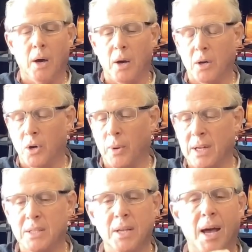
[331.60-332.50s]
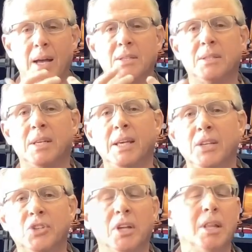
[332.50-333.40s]
correct size,
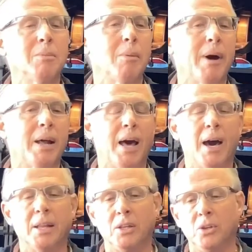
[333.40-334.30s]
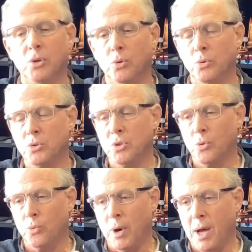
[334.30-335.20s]
teaching them about how to use the
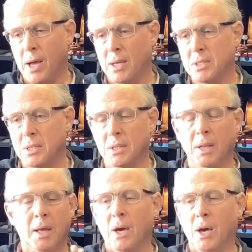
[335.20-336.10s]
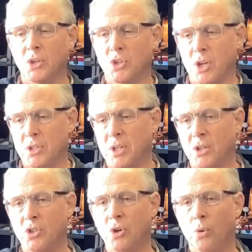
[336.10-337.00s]
rosin, adjusting
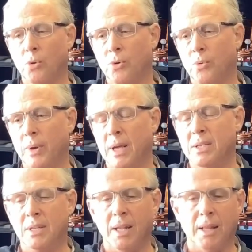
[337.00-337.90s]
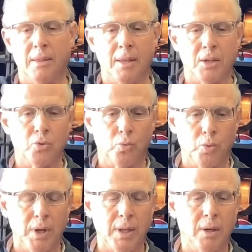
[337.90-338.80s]
shoulder rests, getting things
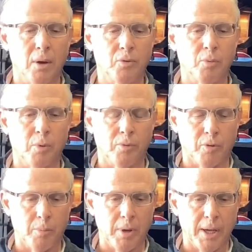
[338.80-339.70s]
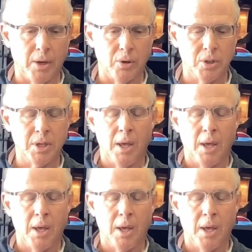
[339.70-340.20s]
really comfortable for players